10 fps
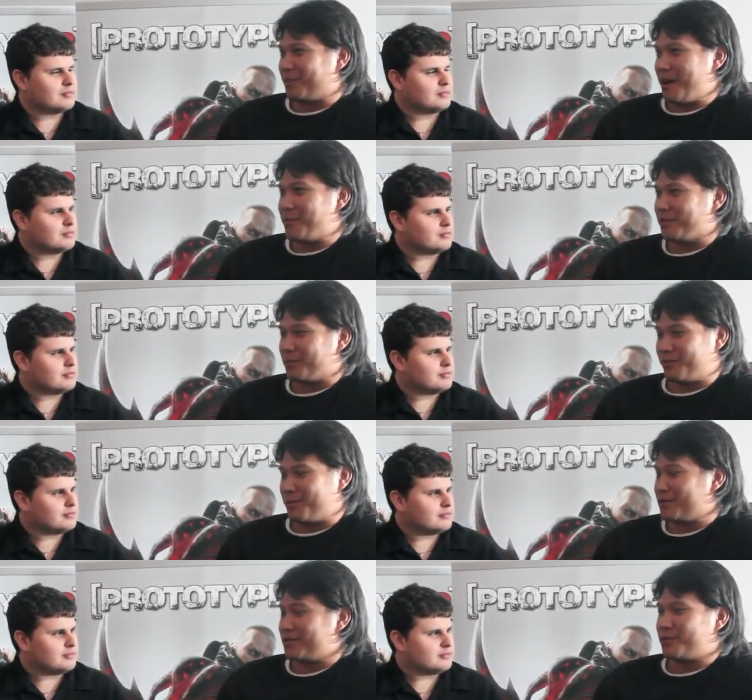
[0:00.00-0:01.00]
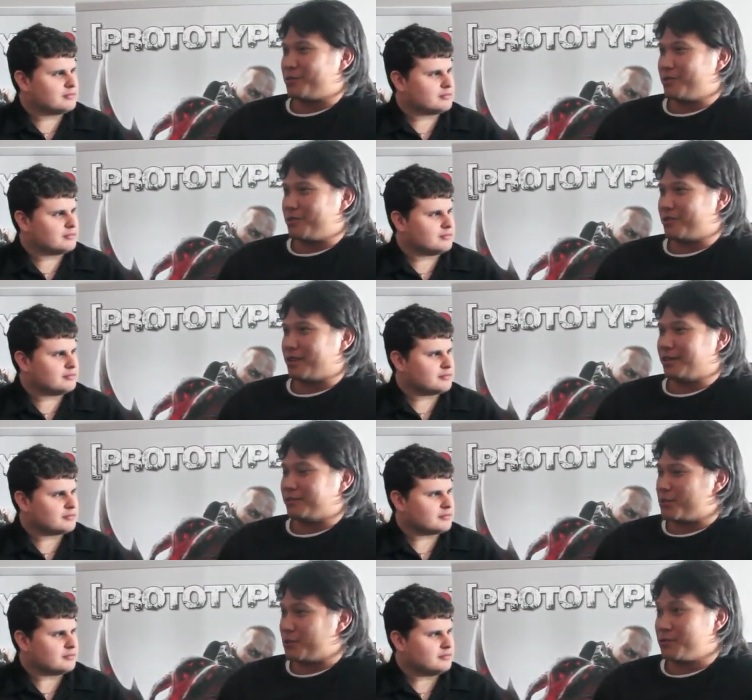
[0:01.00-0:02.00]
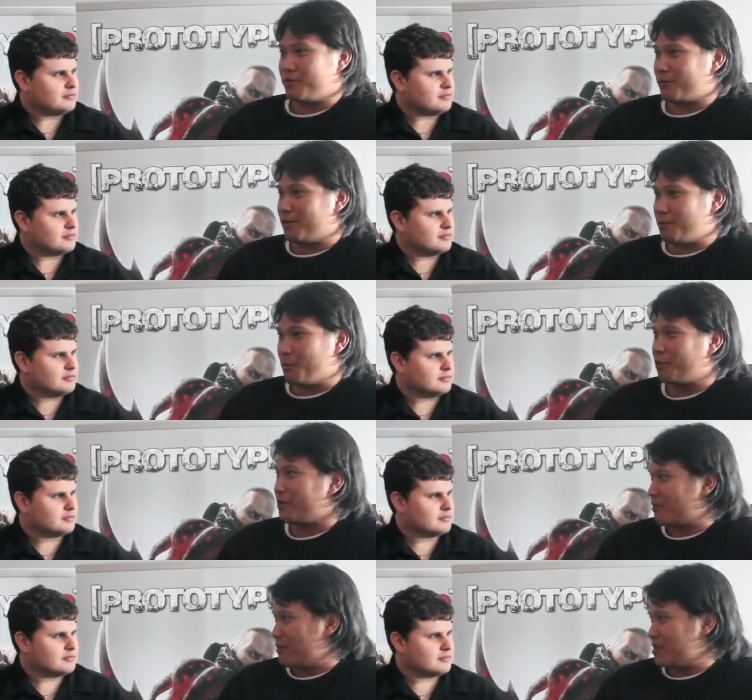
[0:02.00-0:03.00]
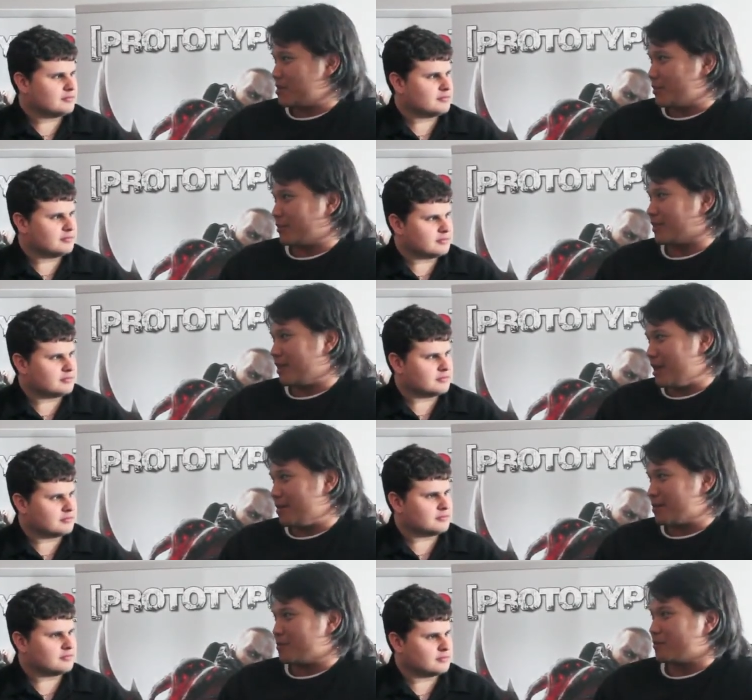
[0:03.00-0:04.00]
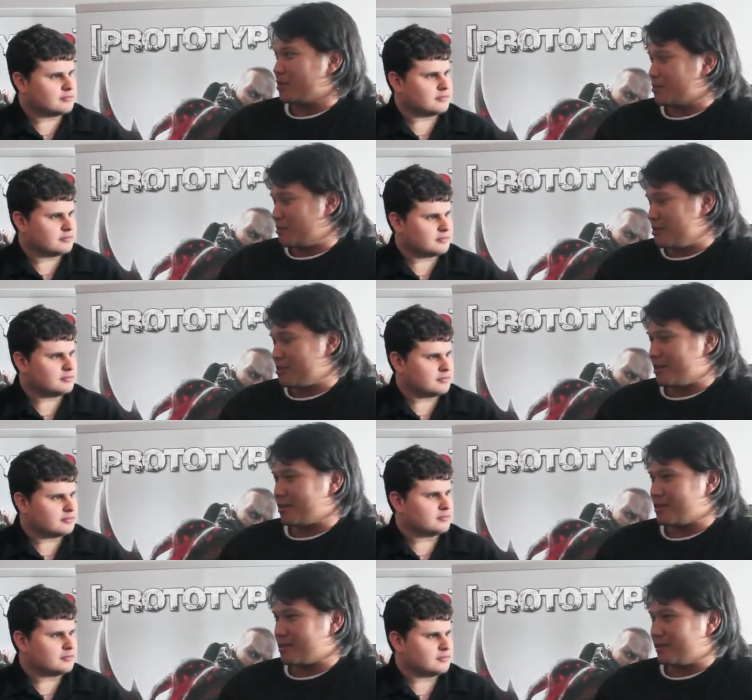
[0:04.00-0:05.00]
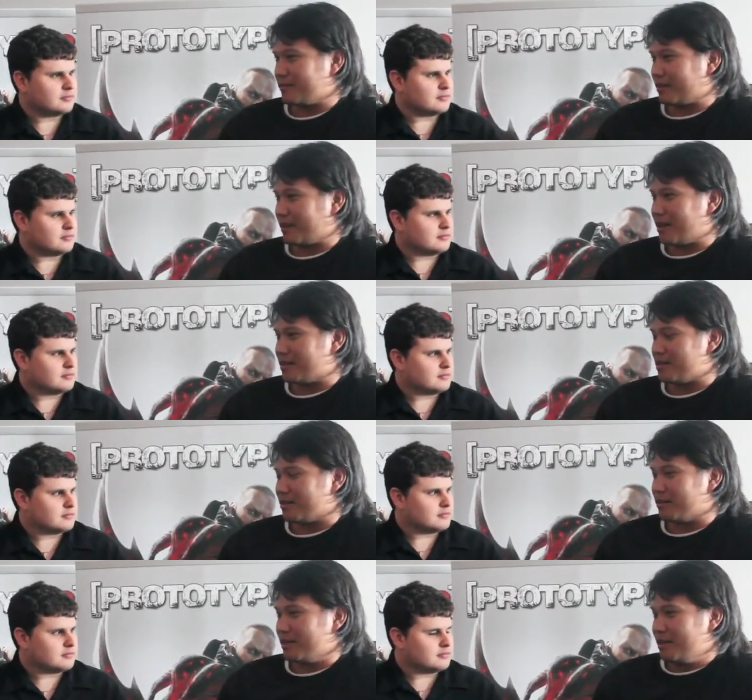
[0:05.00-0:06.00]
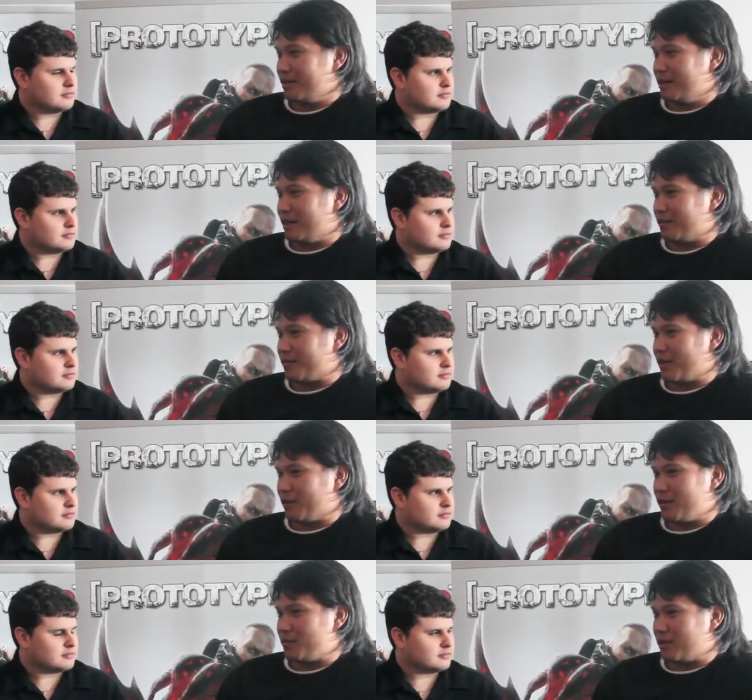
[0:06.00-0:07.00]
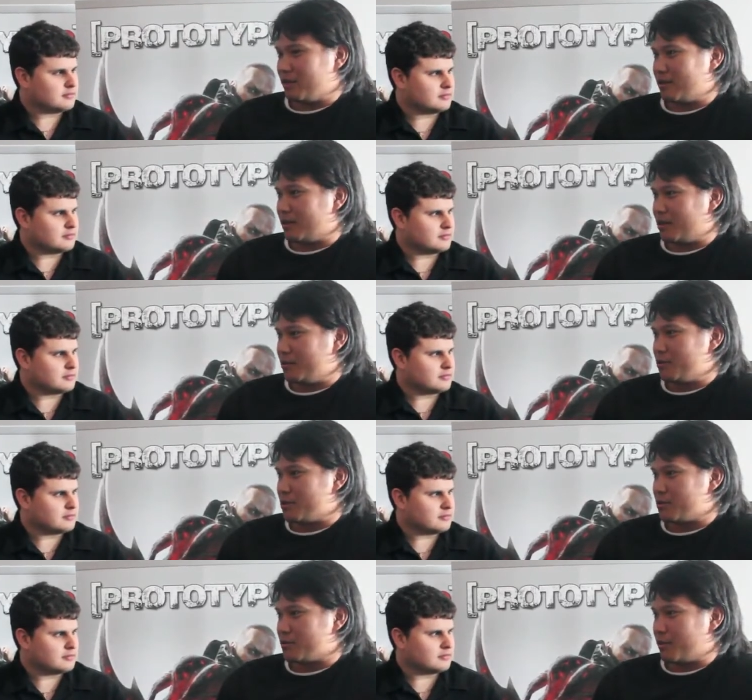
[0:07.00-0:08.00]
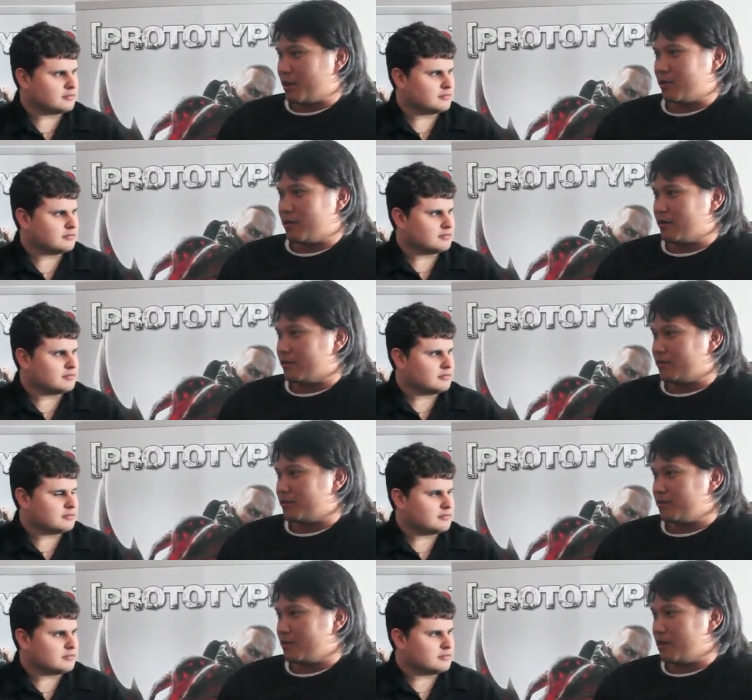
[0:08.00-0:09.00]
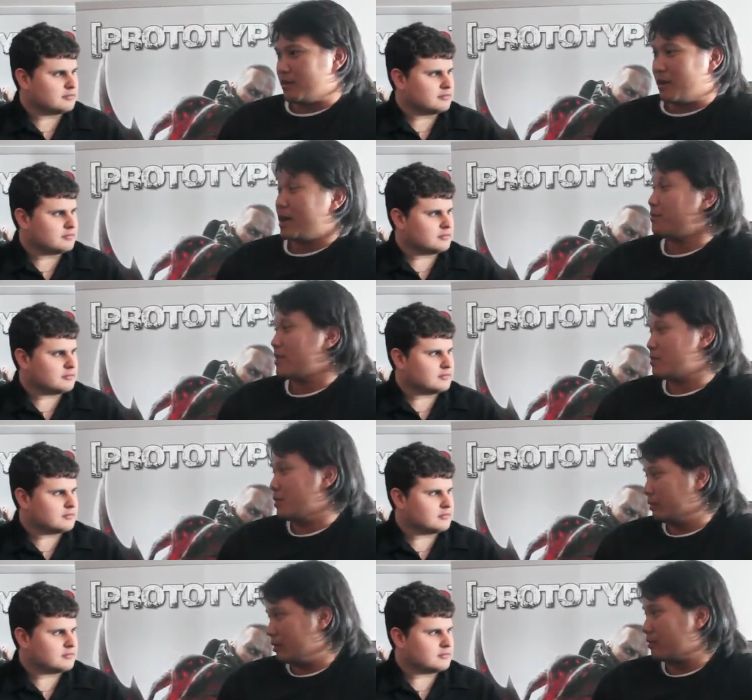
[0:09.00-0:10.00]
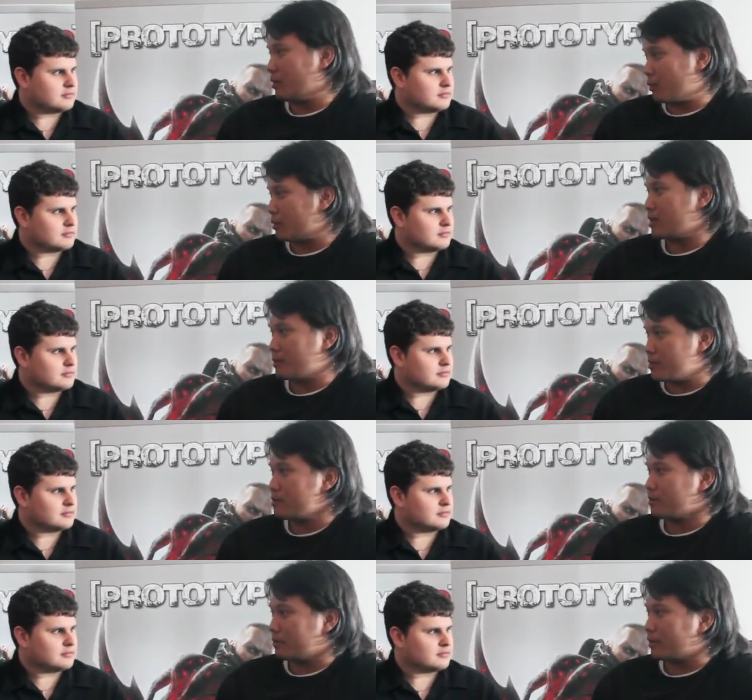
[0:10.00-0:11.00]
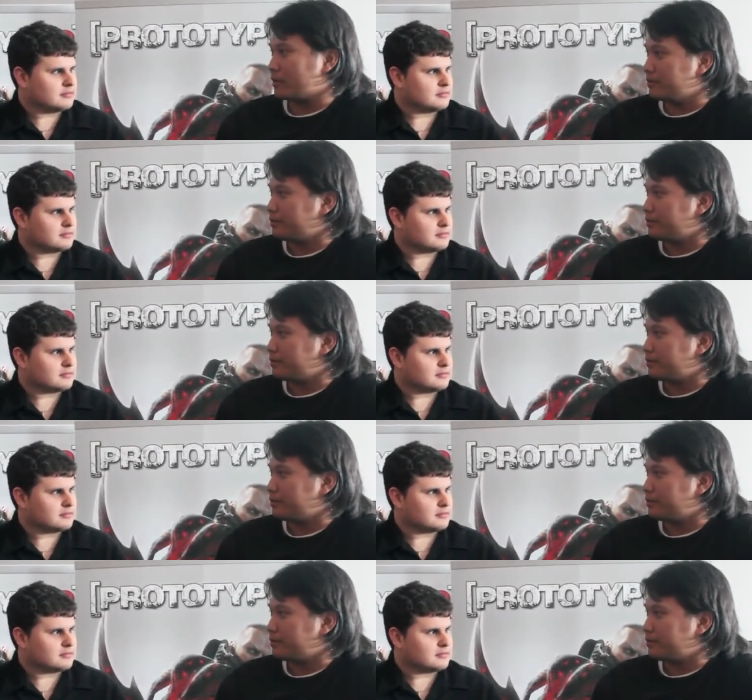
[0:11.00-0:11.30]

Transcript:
Speaker 1: cramming or for sorry, they're um, jonesing for more information about the game and new screenshots and stuff like that. So, um, you know, they've been a huge part of the, the hype that's building around Prototype Two so far.